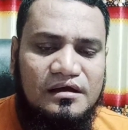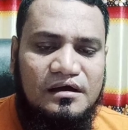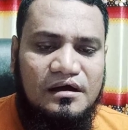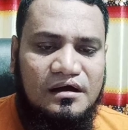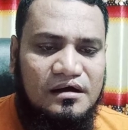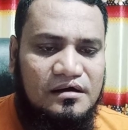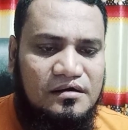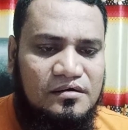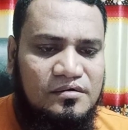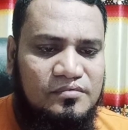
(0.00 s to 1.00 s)

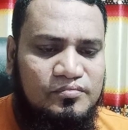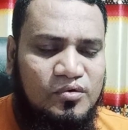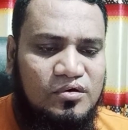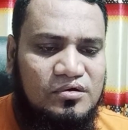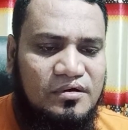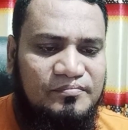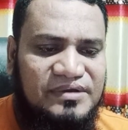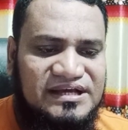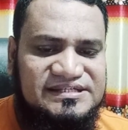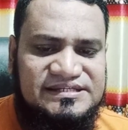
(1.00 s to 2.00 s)
more
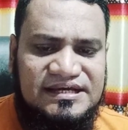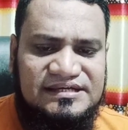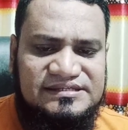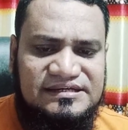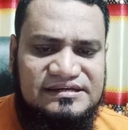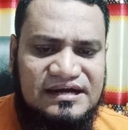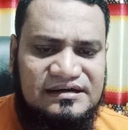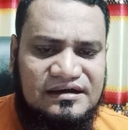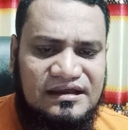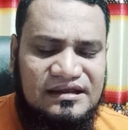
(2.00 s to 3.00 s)
complex tasks in
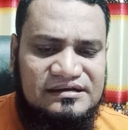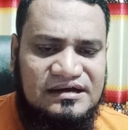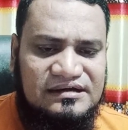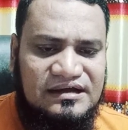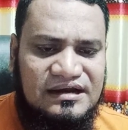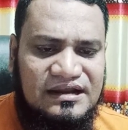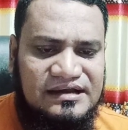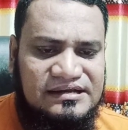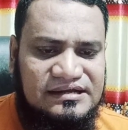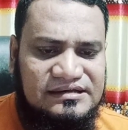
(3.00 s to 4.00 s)
data collect, data
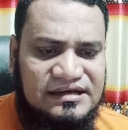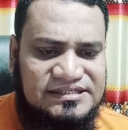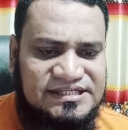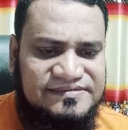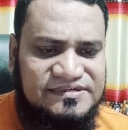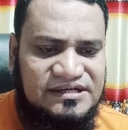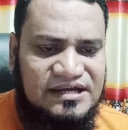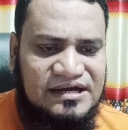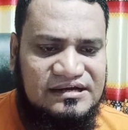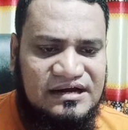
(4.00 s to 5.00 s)
analytic, transcription,
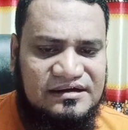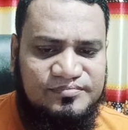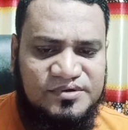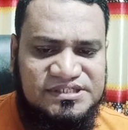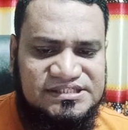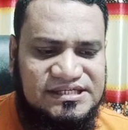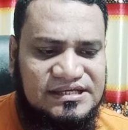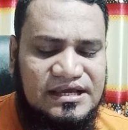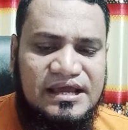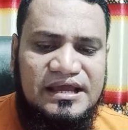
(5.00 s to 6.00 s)
and data
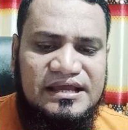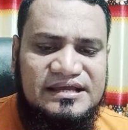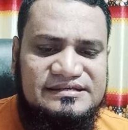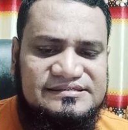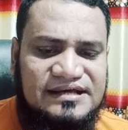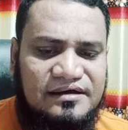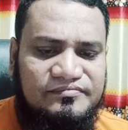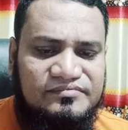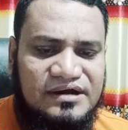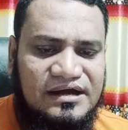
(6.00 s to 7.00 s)
processing. In
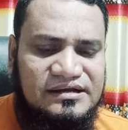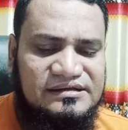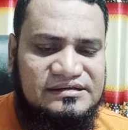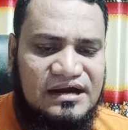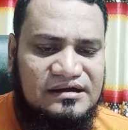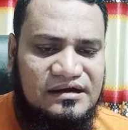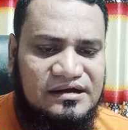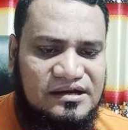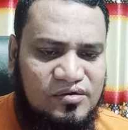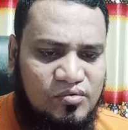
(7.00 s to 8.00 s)
some run in data
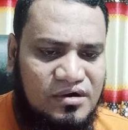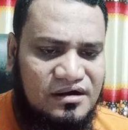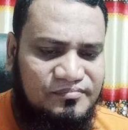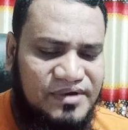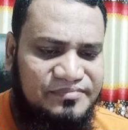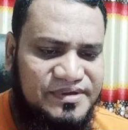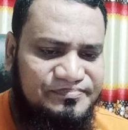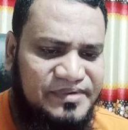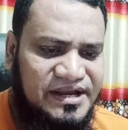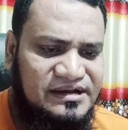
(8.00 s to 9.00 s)
entry work might be
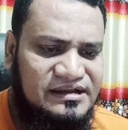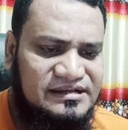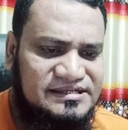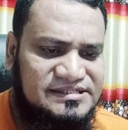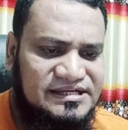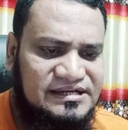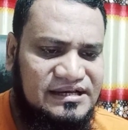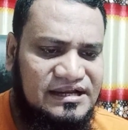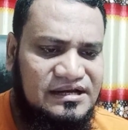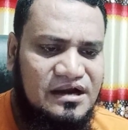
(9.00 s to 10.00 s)
paid and history
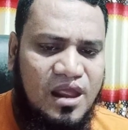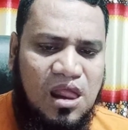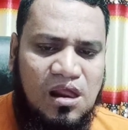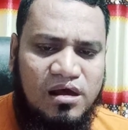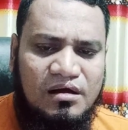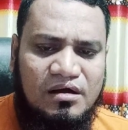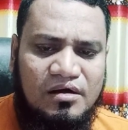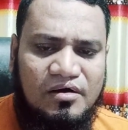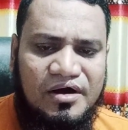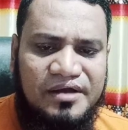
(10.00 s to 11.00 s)
related.
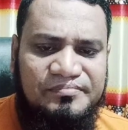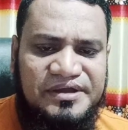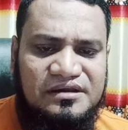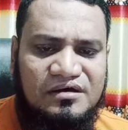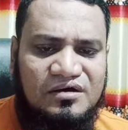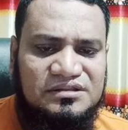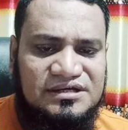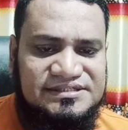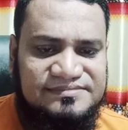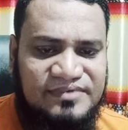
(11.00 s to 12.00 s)
Web in
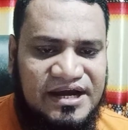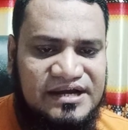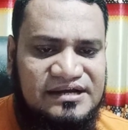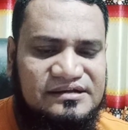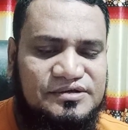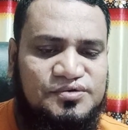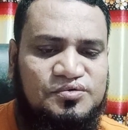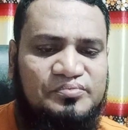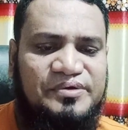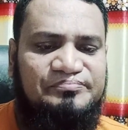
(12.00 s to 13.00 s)
others mind
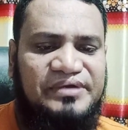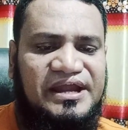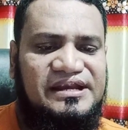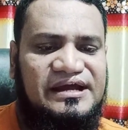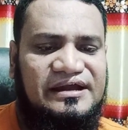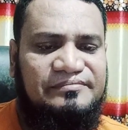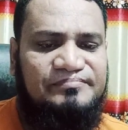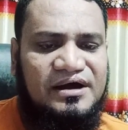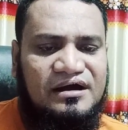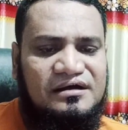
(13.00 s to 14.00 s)
to be paid and
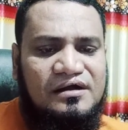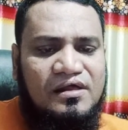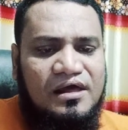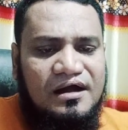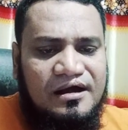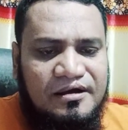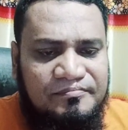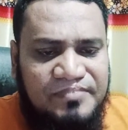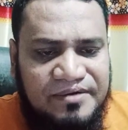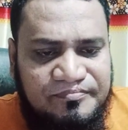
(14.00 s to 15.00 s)
per
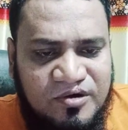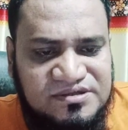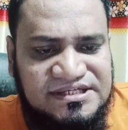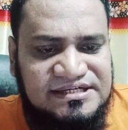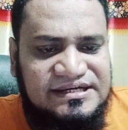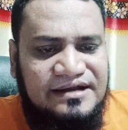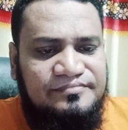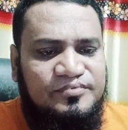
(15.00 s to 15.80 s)
project and